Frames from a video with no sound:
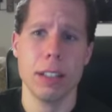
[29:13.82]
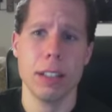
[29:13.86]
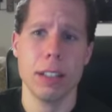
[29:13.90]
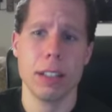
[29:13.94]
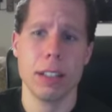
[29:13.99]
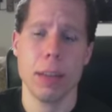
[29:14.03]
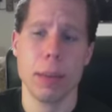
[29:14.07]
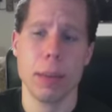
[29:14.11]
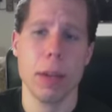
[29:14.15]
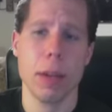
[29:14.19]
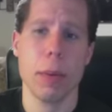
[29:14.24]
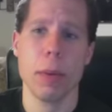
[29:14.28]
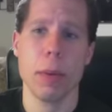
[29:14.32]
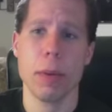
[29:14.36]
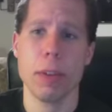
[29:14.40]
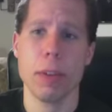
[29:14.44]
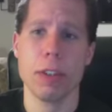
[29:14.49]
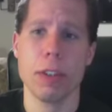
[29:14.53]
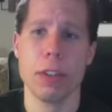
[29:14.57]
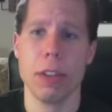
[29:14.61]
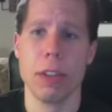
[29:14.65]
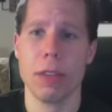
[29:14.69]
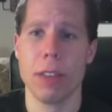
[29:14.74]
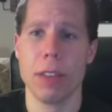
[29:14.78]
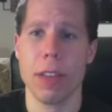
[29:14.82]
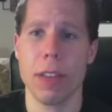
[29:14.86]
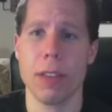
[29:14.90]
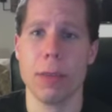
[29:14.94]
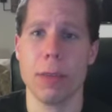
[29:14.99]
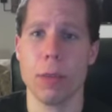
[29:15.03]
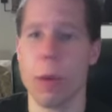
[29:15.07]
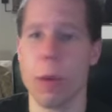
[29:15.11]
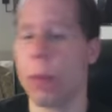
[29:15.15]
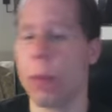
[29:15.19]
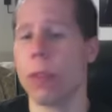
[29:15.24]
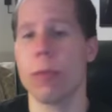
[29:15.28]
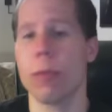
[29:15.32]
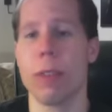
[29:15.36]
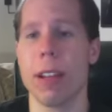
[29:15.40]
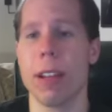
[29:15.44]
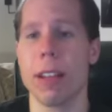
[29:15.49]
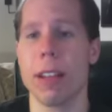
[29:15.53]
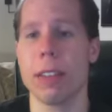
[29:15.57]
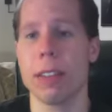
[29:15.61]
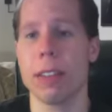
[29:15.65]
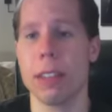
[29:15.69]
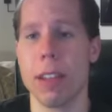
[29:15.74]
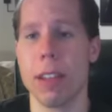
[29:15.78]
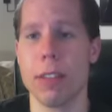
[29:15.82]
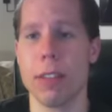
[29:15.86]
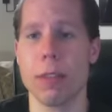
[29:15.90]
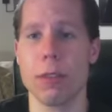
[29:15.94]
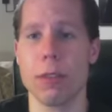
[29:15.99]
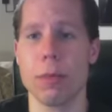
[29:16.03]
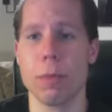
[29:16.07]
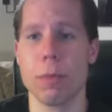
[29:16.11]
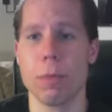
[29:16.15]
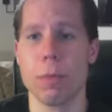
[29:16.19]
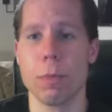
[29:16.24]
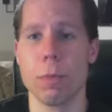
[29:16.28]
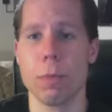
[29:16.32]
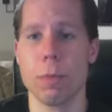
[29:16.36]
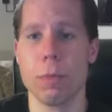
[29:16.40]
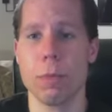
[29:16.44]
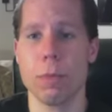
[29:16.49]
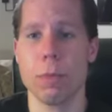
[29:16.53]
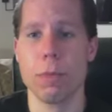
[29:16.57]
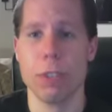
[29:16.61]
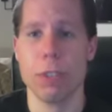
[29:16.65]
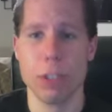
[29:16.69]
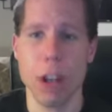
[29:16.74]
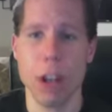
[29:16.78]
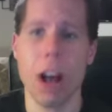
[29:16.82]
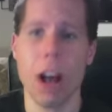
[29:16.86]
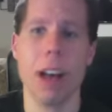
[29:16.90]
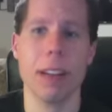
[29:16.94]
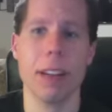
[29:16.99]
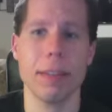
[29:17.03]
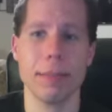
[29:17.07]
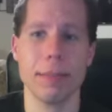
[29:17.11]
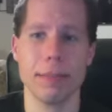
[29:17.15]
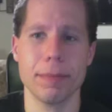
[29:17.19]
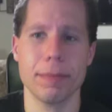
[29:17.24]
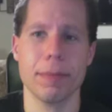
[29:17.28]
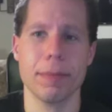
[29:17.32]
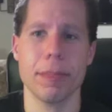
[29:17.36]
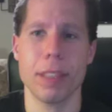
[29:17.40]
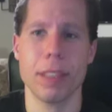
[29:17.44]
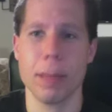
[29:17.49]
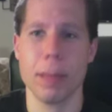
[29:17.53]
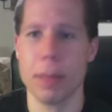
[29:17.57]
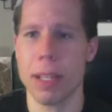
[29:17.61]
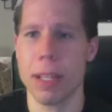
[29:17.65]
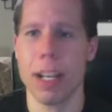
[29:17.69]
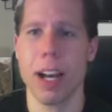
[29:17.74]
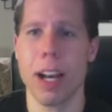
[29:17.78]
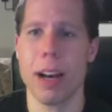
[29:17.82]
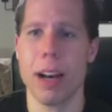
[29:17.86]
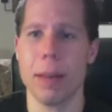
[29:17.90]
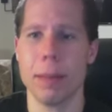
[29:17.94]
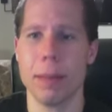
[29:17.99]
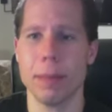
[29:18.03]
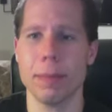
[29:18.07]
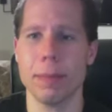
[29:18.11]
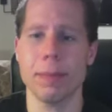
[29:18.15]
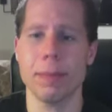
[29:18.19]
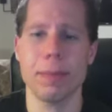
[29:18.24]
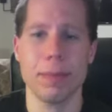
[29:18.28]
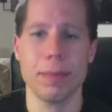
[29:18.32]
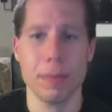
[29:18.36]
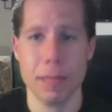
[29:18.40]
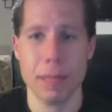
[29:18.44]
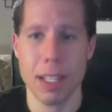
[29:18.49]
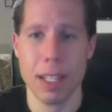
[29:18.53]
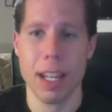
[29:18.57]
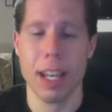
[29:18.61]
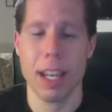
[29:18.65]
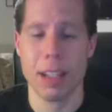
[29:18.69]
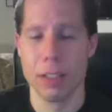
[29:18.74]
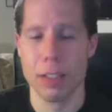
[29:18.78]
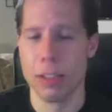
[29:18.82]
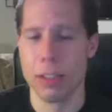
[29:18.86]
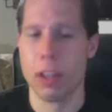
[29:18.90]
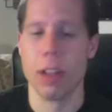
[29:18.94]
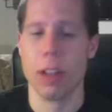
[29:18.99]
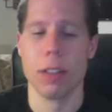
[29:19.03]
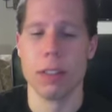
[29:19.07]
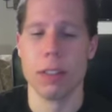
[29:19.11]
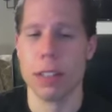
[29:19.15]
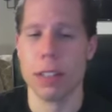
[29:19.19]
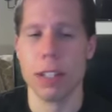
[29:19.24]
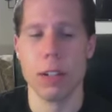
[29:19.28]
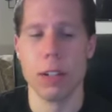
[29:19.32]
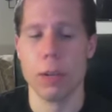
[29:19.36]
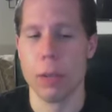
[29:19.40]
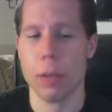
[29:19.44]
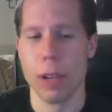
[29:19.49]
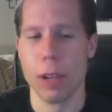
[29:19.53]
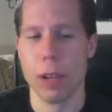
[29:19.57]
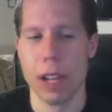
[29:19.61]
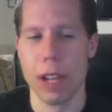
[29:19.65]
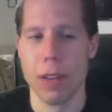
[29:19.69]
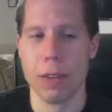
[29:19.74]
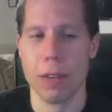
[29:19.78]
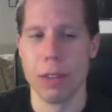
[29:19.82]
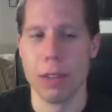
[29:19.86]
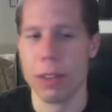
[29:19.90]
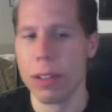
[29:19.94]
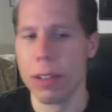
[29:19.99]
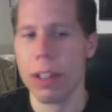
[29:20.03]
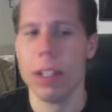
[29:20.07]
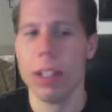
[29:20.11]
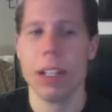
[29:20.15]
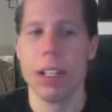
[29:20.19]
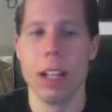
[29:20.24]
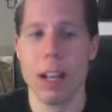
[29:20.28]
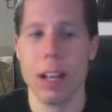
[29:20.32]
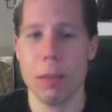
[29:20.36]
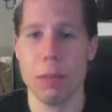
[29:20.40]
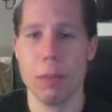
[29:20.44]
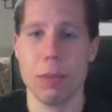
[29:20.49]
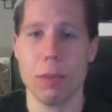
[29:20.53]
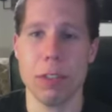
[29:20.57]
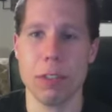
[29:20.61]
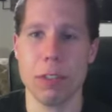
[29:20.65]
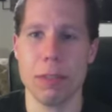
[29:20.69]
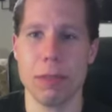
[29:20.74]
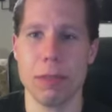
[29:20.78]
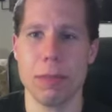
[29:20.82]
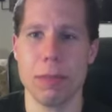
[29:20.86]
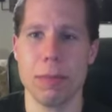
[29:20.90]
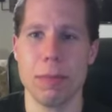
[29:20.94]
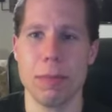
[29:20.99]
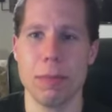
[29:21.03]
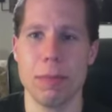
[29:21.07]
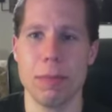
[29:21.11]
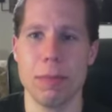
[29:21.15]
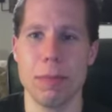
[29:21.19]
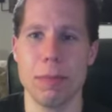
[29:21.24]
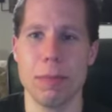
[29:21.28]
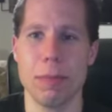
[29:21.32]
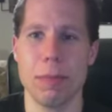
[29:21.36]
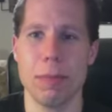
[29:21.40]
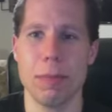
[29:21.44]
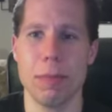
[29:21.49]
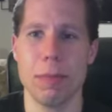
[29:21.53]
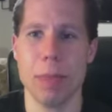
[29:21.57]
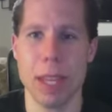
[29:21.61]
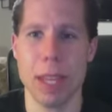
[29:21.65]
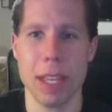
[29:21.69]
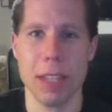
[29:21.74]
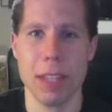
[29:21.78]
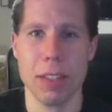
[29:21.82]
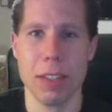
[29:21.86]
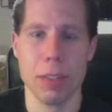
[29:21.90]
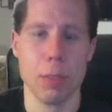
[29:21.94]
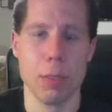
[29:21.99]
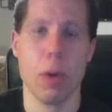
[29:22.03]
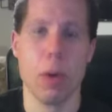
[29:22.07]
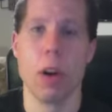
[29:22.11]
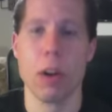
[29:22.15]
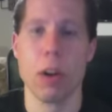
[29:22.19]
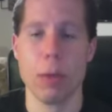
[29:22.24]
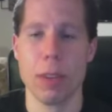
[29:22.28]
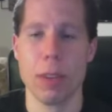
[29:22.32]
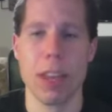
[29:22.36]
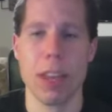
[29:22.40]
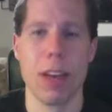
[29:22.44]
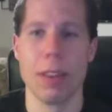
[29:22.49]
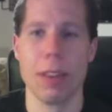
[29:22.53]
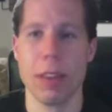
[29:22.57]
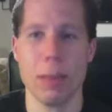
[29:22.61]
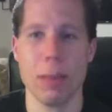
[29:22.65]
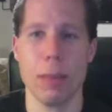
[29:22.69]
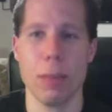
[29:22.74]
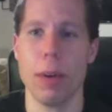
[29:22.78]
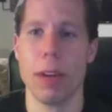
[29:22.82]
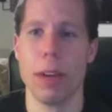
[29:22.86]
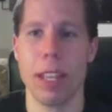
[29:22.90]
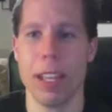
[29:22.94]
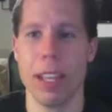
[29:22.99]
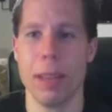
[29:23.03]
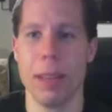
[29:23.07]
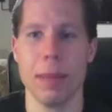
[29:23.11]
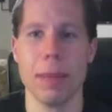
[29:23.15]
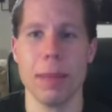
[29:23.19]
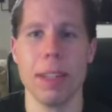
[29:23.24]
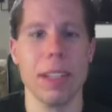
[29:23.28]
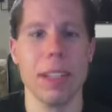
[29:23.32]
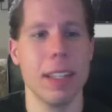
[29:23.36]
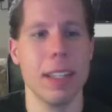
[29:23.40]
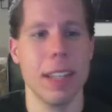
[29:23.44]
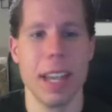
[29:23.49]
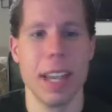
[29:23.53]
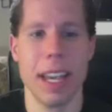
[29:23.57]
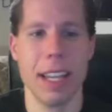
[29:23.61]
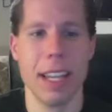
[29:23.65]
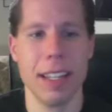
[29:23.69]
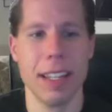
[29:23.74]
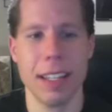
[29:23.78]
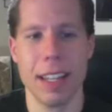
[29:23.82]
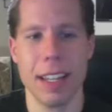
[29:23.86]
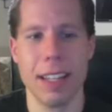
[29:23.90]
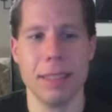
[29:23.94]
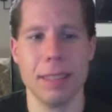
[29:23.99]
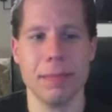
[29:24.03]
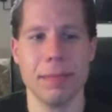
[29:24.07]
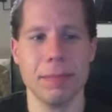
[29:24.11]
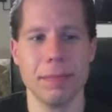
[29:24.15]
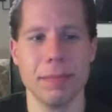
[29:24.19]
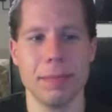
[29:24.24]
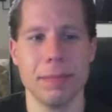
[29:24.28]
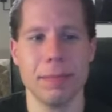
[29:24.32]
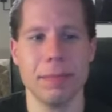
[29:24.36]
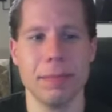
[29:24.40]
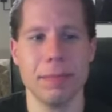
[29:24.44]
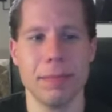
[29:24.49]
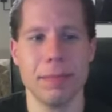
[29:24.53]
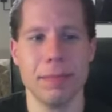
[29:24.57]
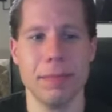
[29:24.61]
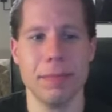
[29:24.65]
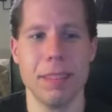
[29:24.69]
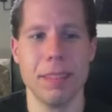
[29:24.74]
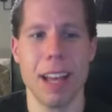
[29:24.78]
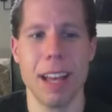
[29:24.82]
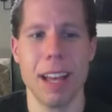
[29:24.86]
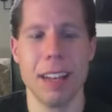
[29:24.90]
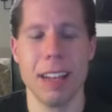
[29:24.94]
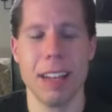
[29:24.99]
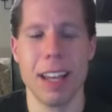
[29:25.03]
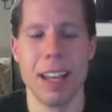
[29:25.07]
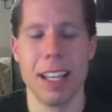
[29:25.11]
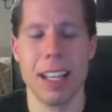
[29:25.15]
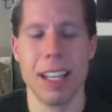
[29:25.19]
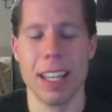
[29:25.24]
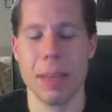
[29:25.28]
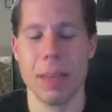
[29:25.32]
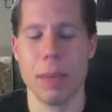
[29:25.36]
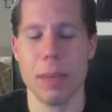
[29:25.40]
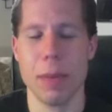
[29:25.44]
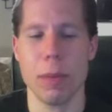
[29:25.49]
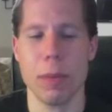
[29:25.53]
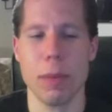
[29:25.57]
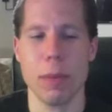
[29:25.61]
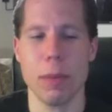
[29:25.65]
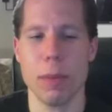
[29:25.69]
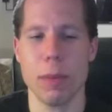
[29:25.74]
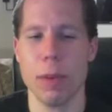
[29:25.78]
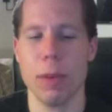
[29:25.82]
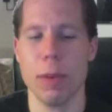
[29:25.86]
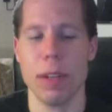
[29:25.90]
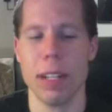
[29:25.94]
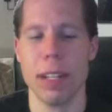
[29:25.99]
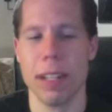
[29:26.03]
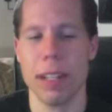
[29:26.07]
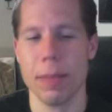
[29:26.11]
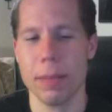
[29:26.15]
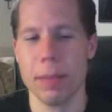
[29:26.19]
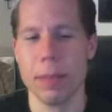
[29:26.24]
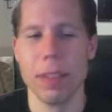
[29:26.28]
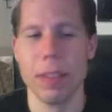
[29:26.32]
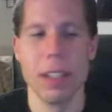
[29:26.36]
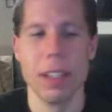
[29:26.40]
WWE should have given Roman Reigns another shot to become the next John Cena or whatever. Just be smarter with how they book him and not get people booing him.